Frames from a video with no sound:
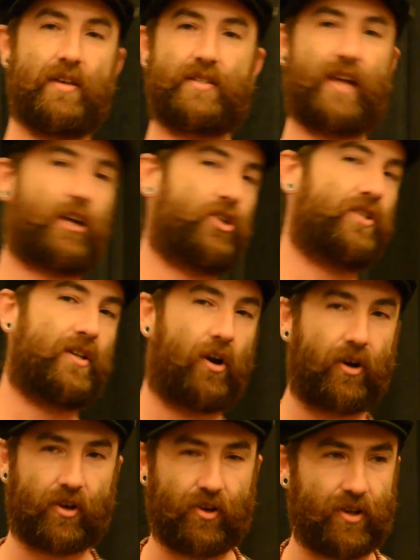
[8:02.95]
sections and
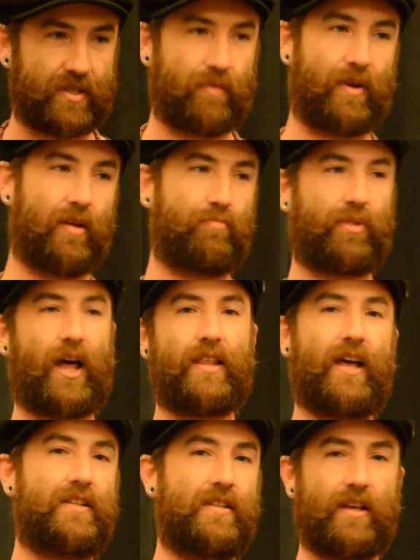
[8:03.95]
articles, and we
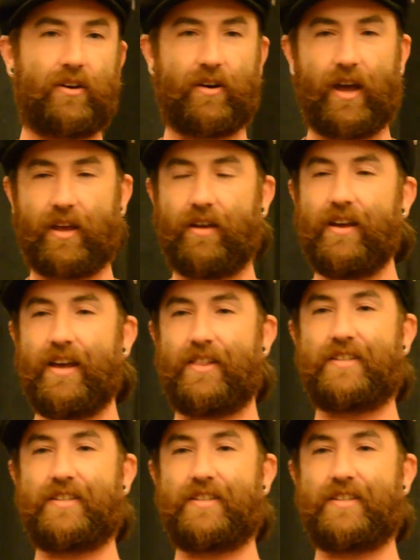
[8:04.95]
applied that to the internet.